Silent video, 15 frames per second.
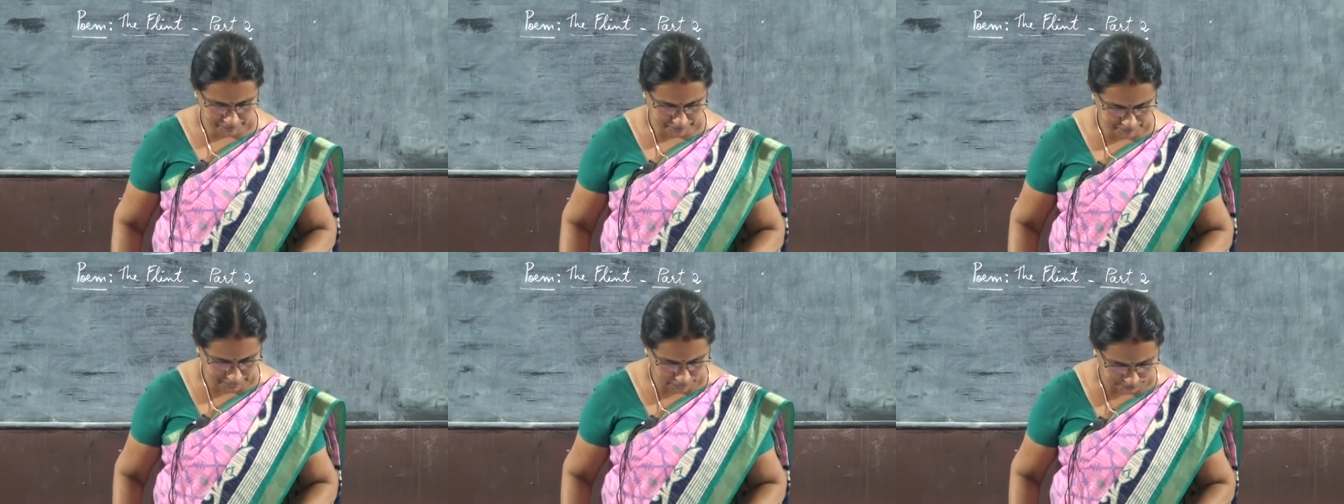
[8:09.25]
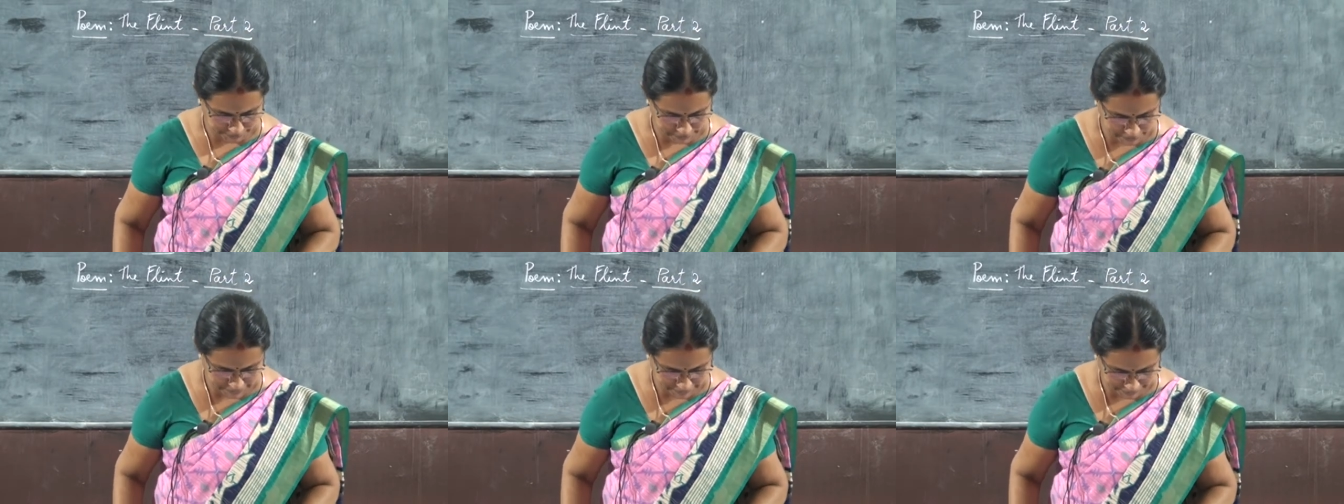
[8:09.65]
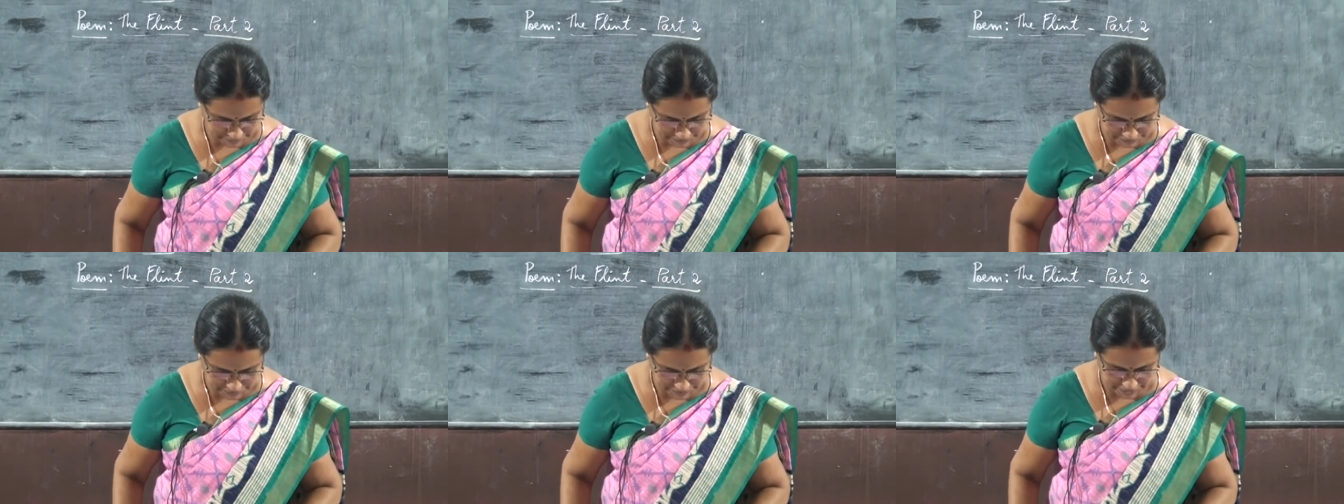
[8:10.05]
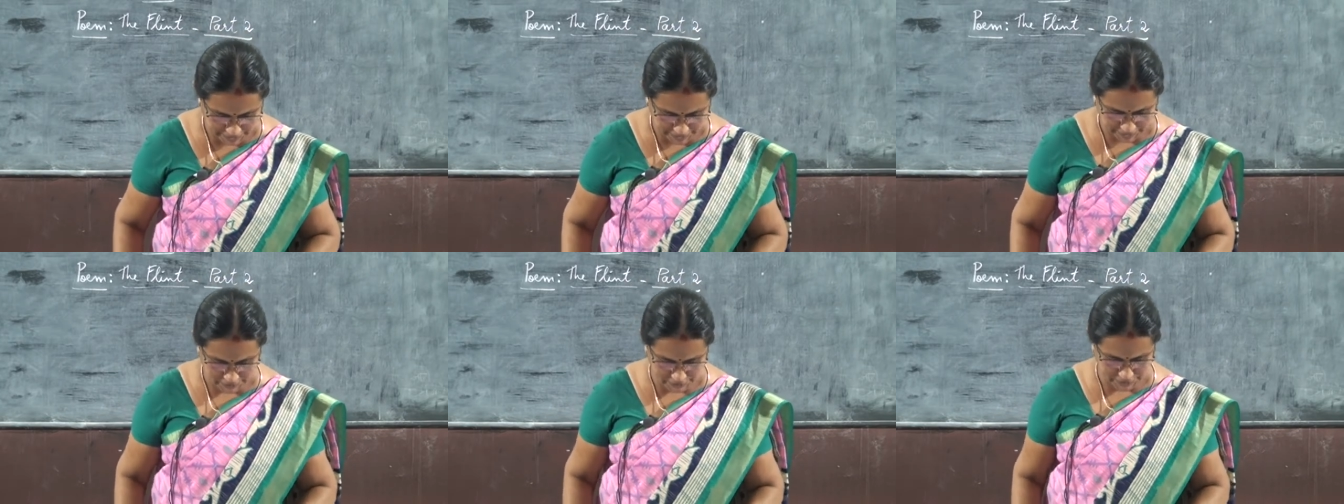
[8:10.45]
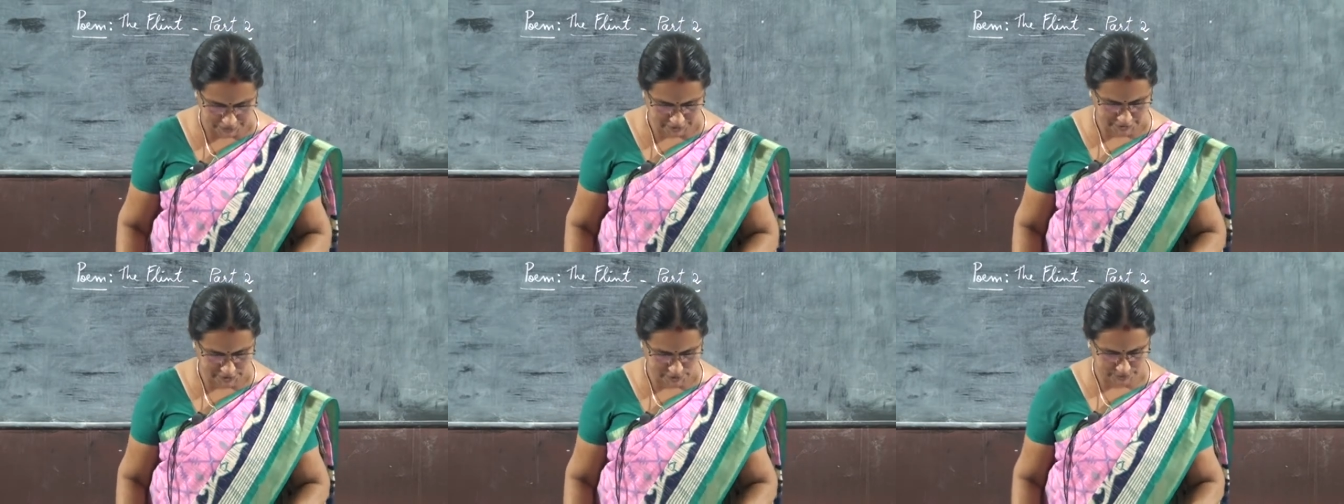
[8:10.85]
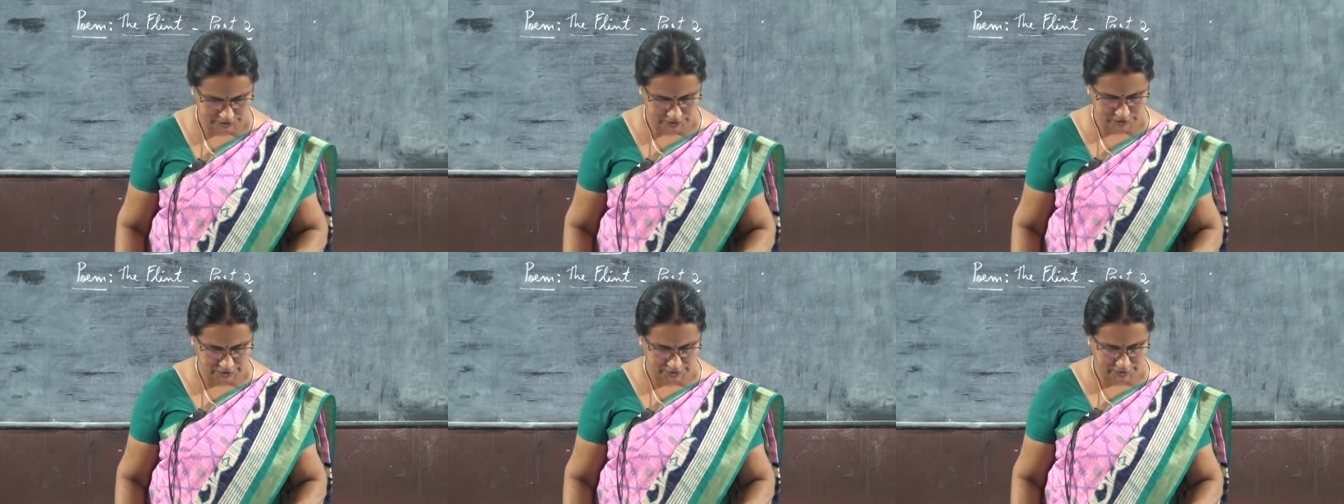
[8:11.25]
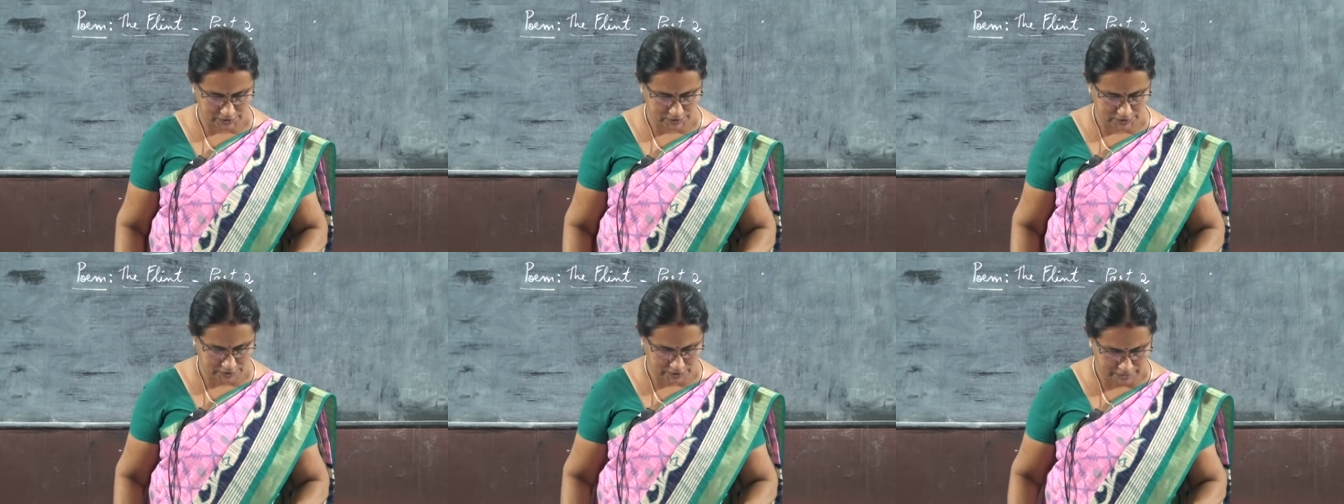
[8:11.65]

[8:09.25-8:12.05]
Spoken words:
Now exercise D, answer these questions.